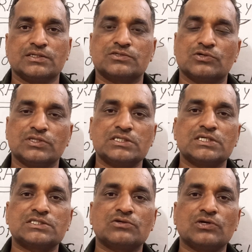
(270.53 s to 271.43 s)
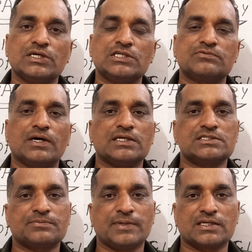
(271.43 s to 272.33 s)
So this story is very
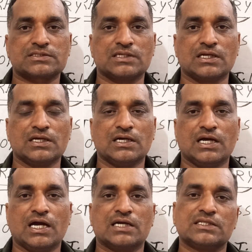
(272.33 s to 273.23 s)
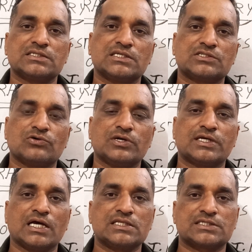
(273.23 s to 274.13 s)
inspirational, and this story
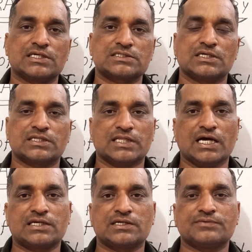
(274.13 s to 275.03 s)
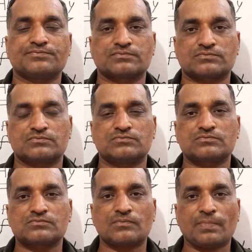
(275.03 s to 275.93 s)
tells us that
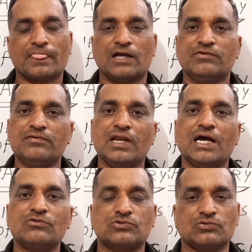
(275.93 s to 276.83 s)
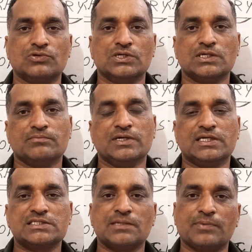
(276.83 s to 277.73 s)
we will have to
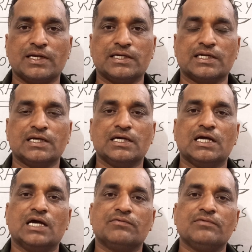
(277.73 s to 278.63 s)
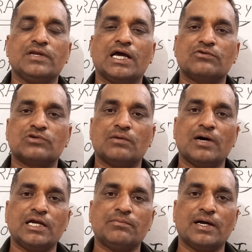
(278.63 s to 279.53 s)
be disciplined and we will have to
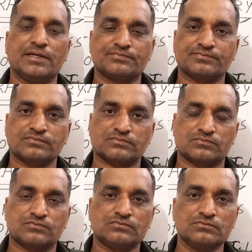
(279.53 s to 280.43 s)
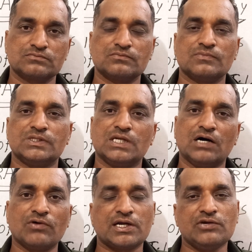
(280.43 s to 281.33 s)
abide by
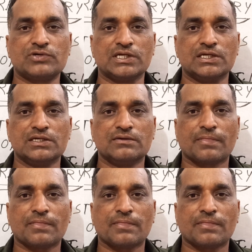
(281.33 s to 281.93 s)
our duty.